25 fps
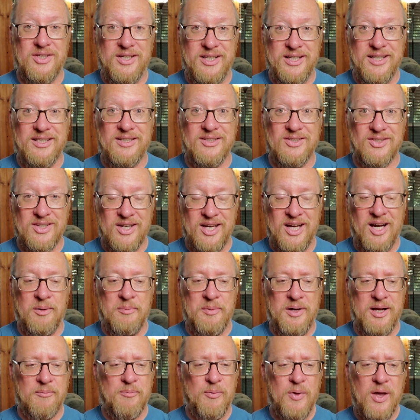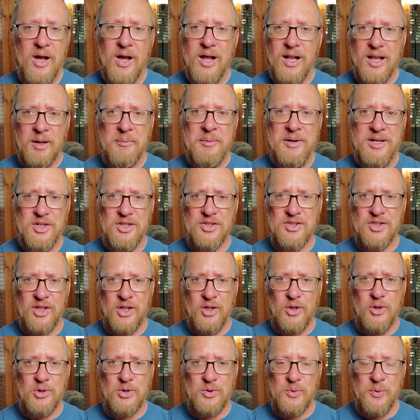is coming. Let me just
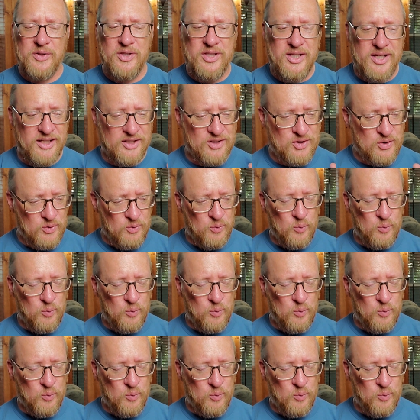close with this.